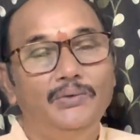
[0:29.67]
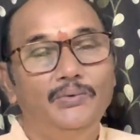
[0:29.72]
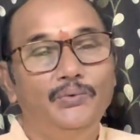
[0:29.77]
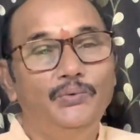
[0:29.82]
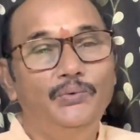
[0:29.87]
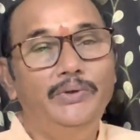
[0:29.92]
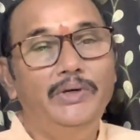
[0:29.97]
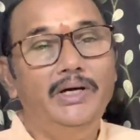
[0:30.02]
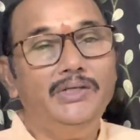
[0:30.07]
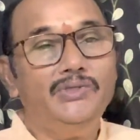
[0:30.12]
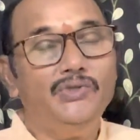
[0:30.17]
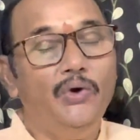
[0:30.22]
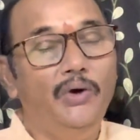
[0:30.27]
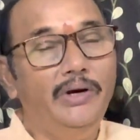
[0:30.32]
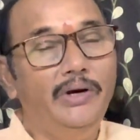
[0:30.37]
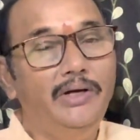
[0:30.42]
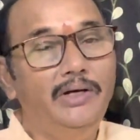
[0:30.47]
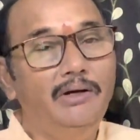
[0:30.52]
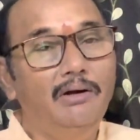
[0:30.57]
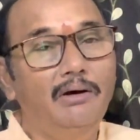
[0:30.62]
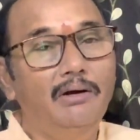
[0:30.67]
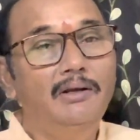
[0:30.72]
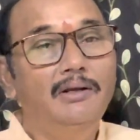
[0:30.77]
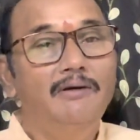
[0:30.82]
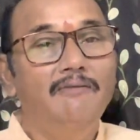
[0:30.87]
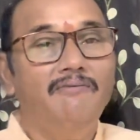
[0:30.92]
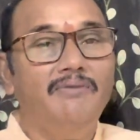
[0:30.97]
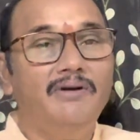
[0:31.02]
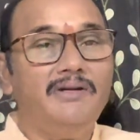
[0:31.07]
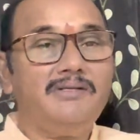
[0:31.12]
who had joined on
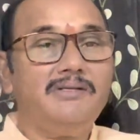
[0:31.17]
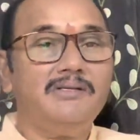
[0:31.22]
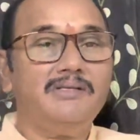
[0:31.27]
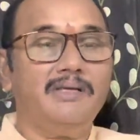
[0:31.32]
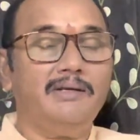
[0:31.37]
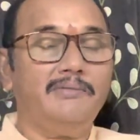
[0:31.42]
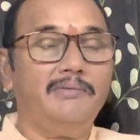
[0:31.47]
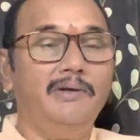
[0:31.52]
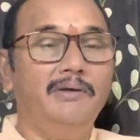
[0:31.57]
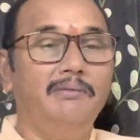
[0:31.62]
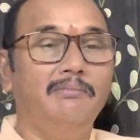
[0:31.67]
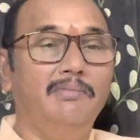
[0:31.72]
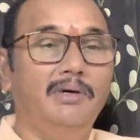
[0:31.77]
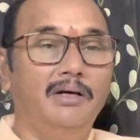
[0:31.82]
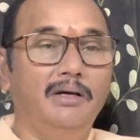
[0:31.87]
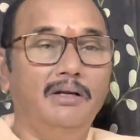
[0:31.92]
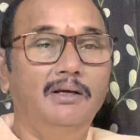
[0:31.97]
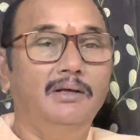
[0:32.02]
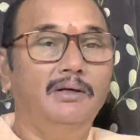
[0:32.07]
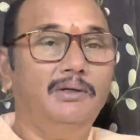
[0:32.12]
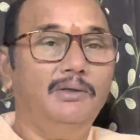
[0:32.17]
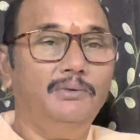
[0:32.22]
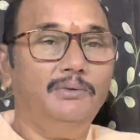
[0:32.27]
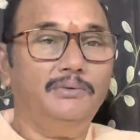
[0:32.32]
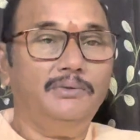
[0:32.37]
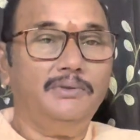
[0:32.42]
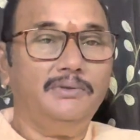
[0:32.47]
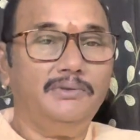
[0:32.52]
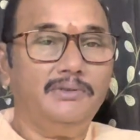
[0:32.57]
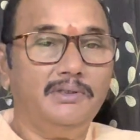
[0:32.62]
1st September
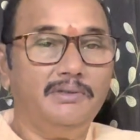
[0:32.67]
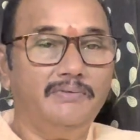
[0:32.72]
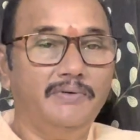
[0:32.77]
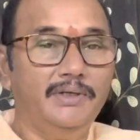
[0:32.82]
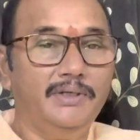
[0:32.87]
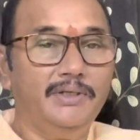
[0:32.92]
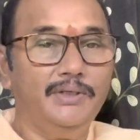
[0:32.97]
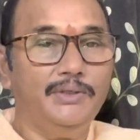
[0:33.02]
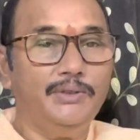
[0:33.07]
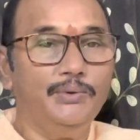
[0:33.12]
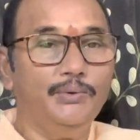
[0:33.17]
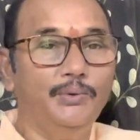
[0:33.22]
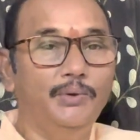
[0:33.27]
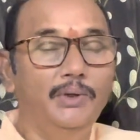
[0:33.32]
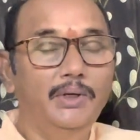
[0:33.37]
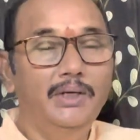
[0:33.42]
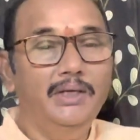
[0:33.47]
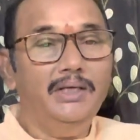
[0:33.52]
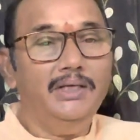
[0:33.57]
2022